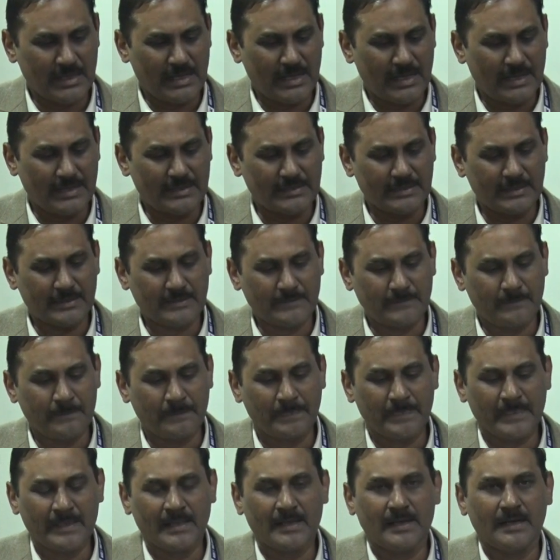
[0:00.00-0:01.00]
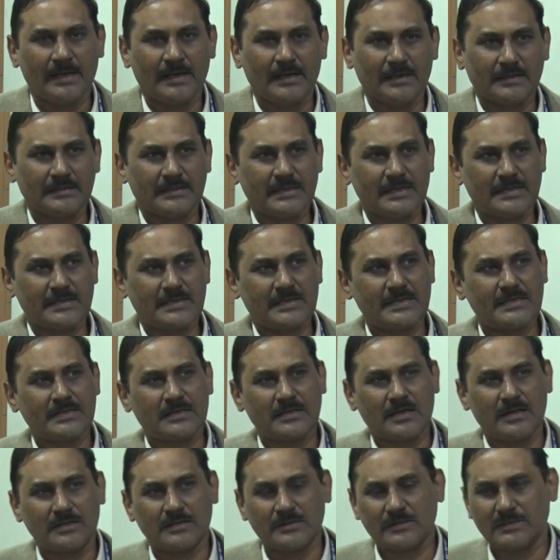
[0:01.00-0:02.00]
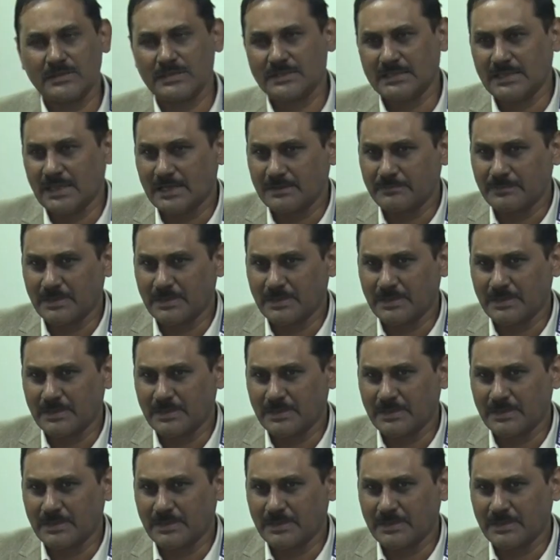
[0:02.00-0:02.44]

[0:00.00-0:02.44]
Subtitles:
And then they treat not only that,